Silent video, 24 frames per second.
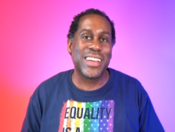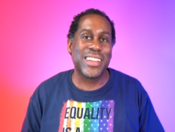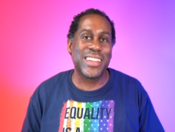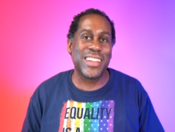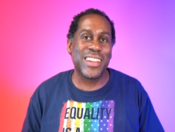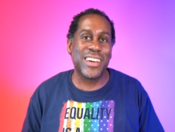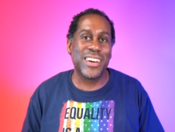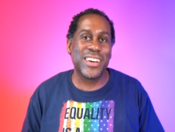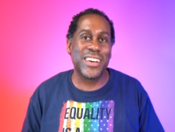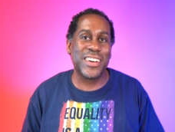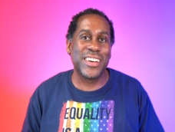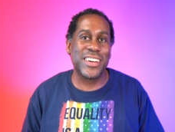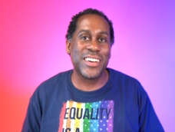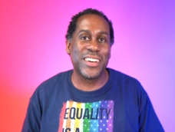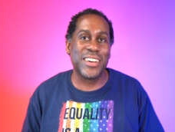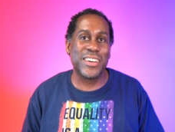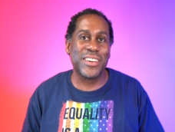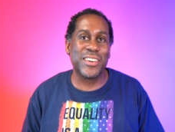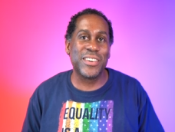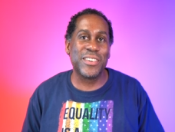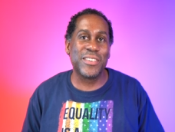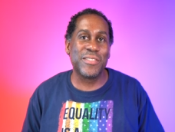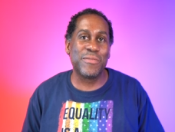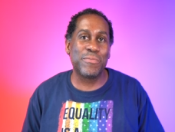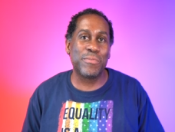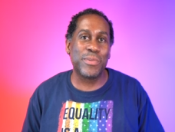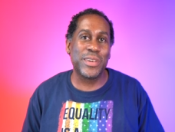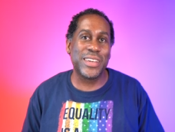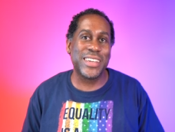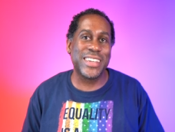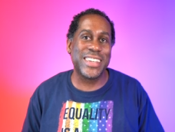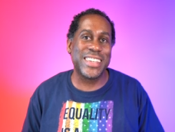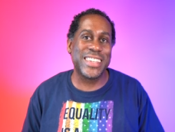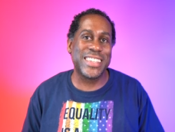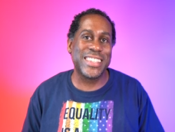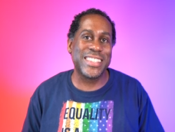love,
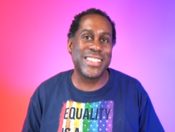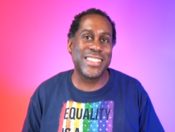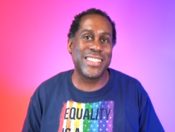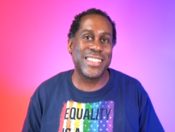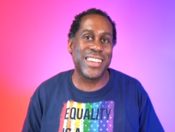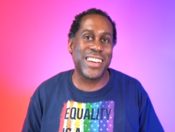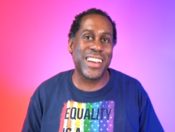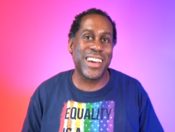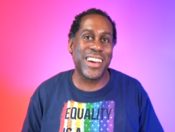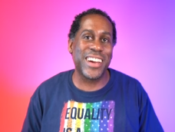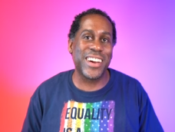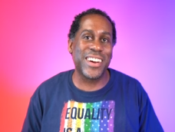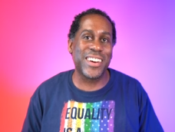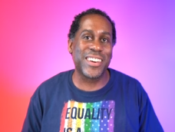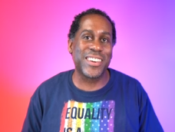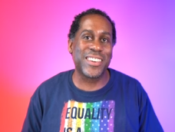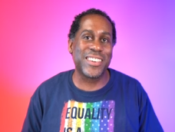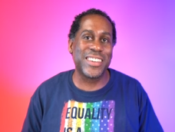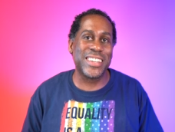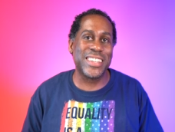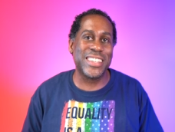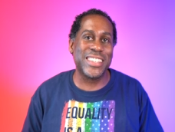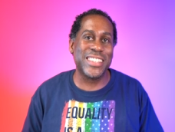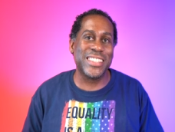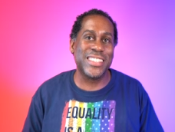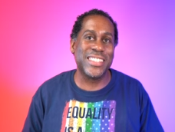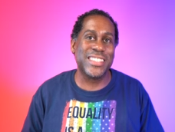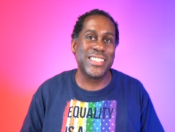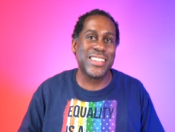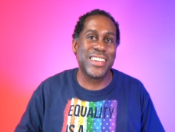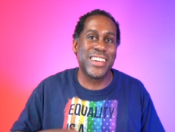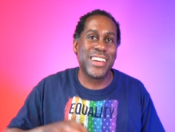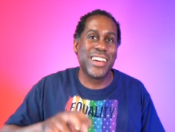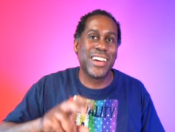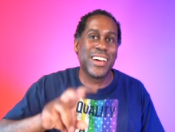peace, and hair grease.